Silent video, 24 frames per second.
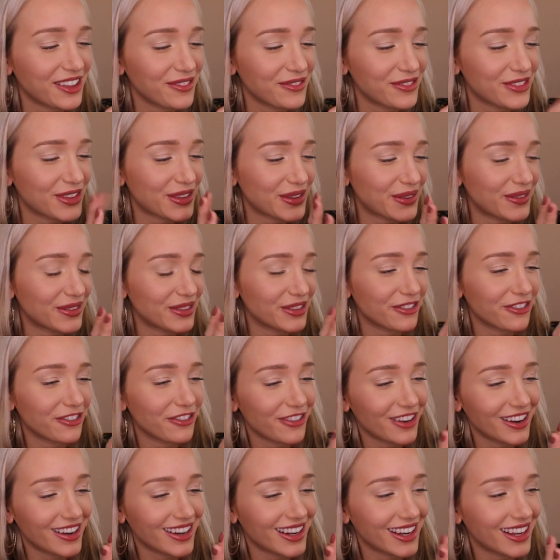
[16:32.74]
So on the
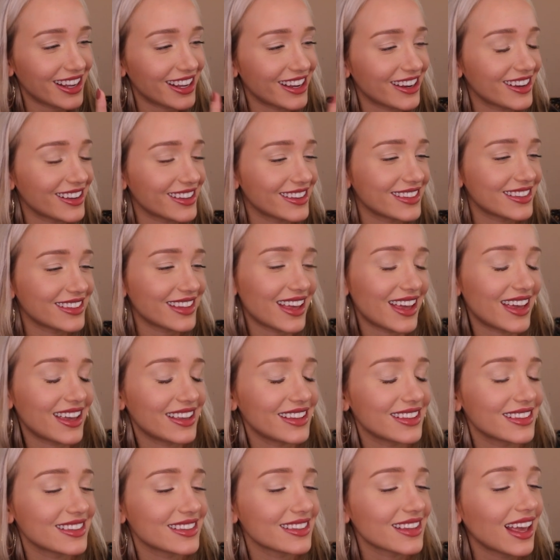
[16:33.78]
front here it
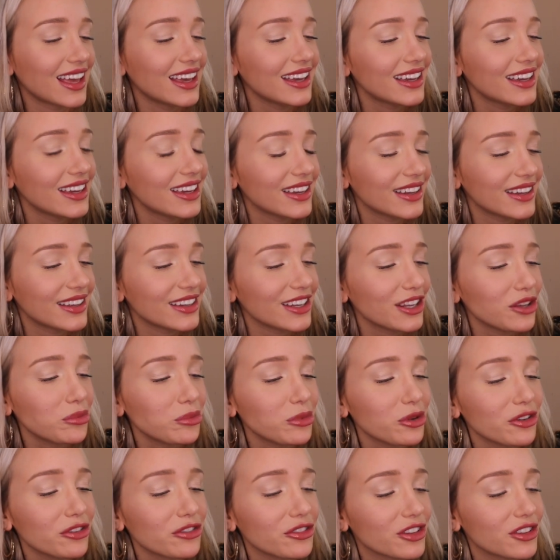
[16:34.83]
says
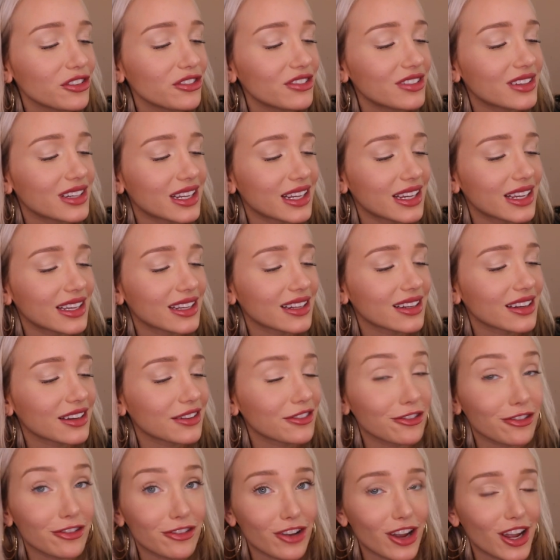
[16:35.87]
number 15,
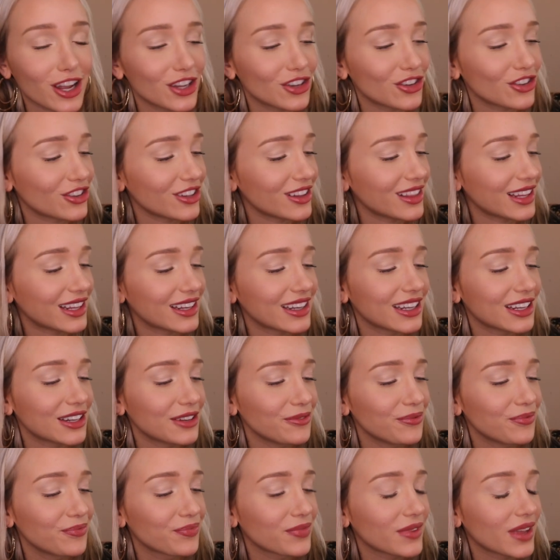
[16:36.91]
fresh linen,
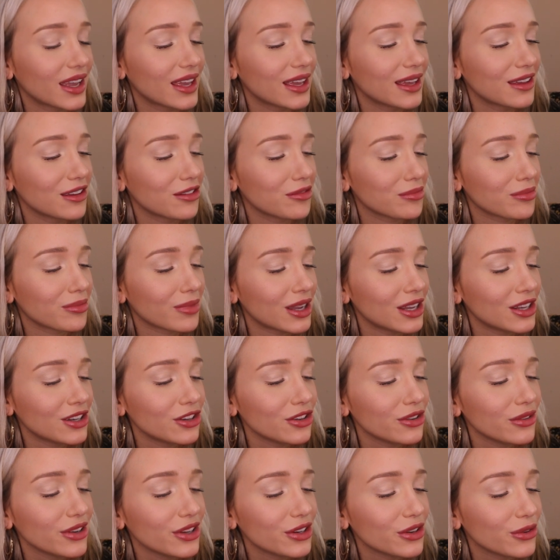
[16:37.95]

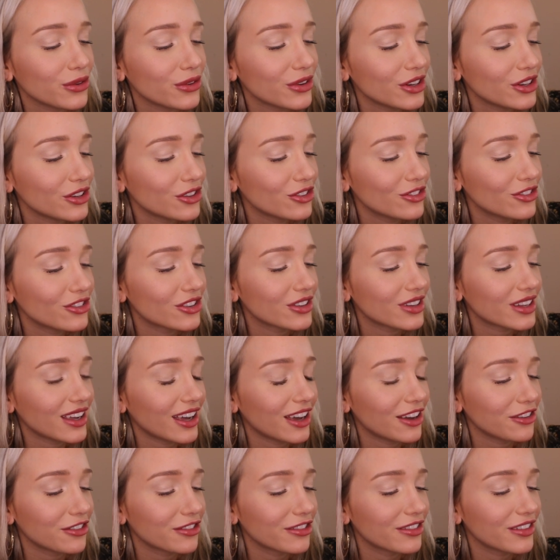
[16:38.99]
mandarin orange,
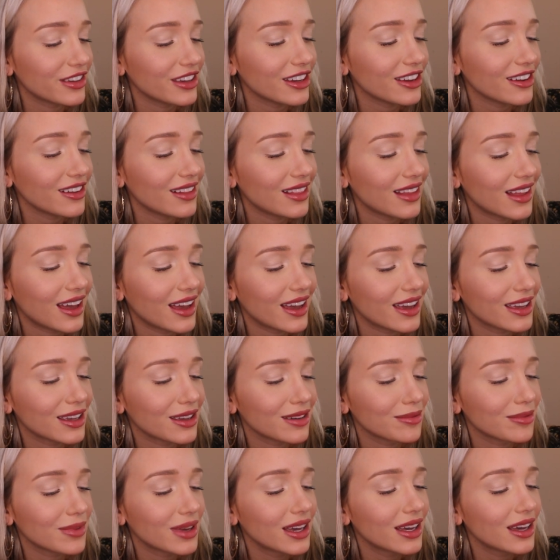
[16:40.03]
kaffir
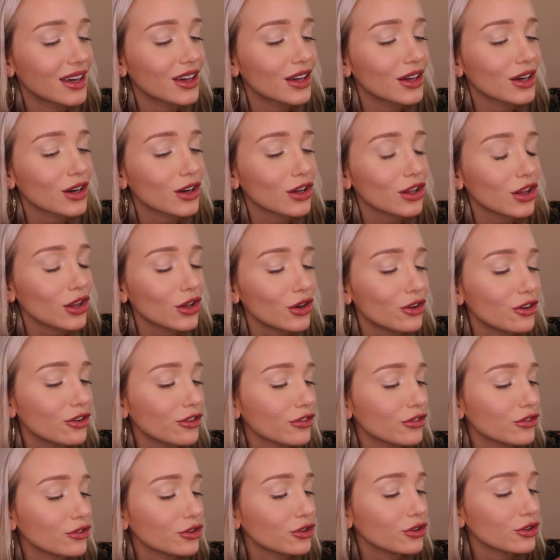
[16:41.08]
lime,
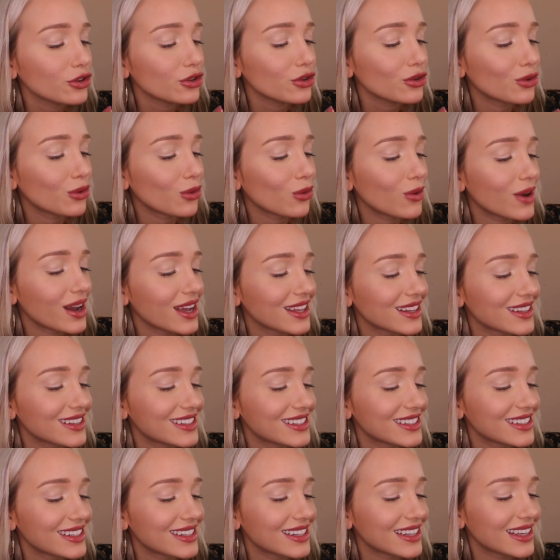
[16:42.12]
clover, white
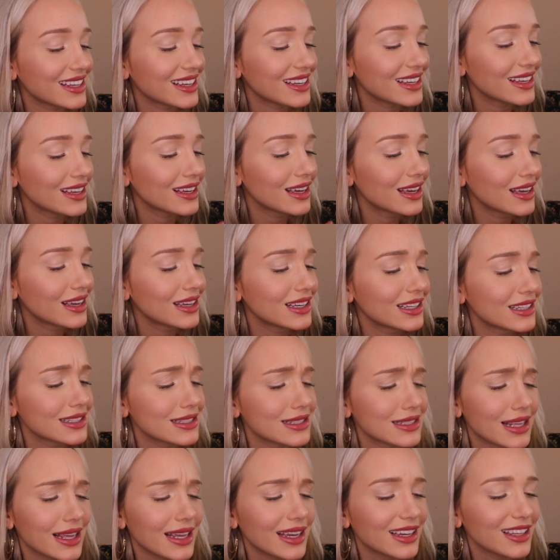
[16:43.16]
tea,
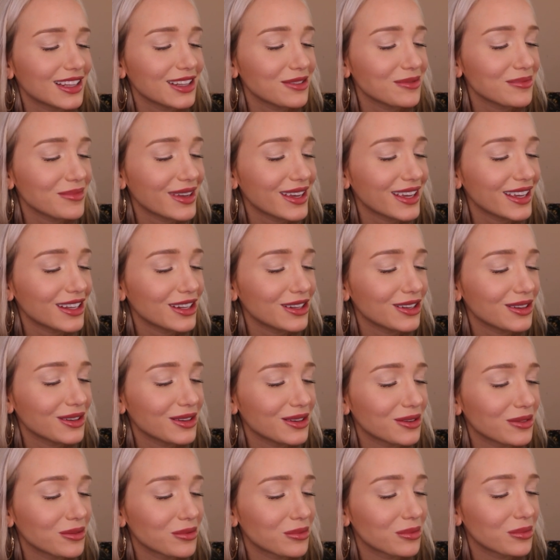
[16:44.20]

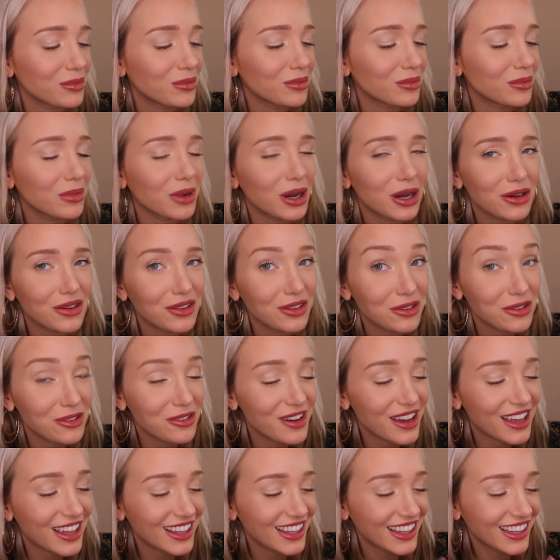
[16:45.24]
cyclamen,
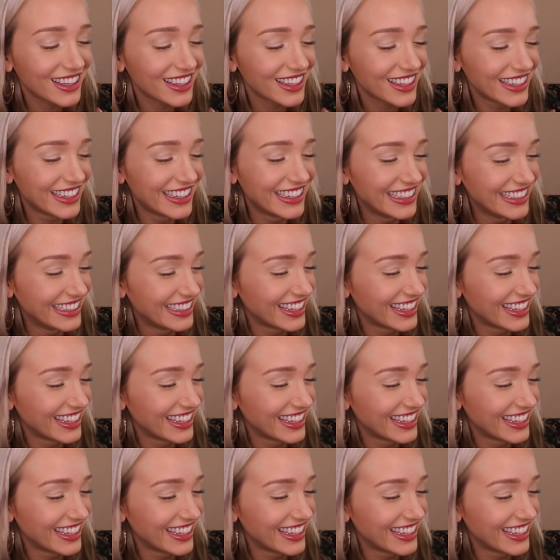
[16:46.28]
mugwick,